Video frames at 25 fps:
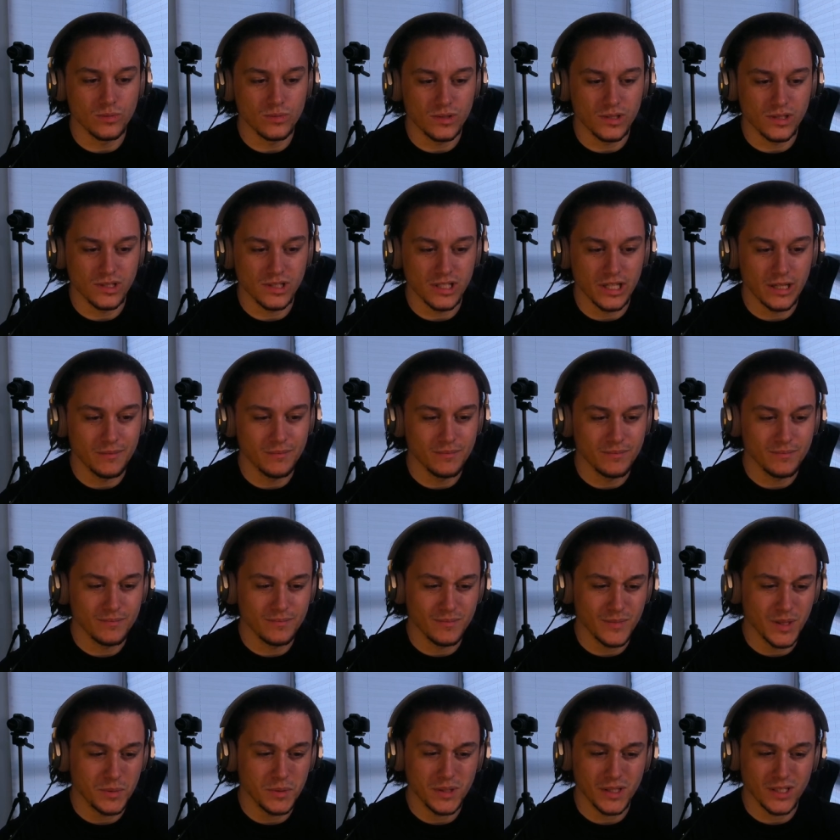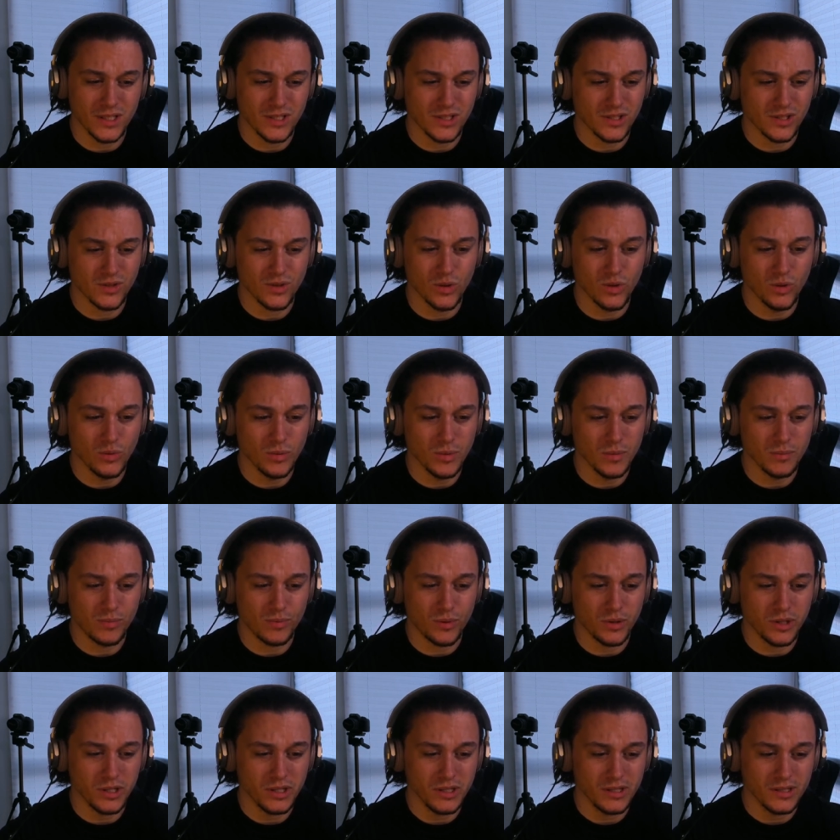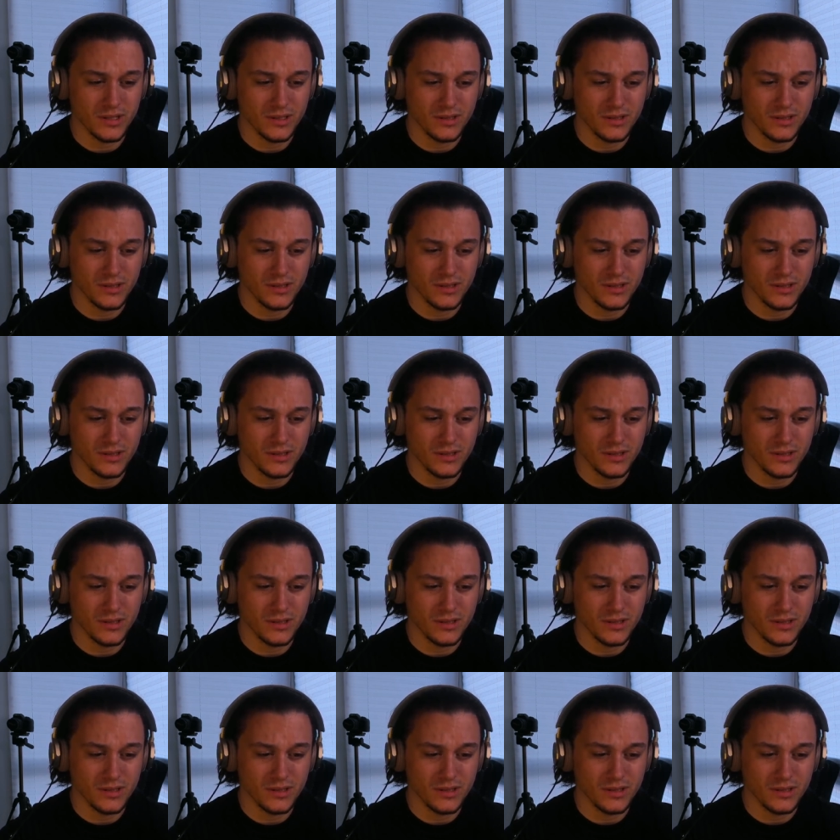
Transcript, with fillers: the same, maybe, and just hope and pray.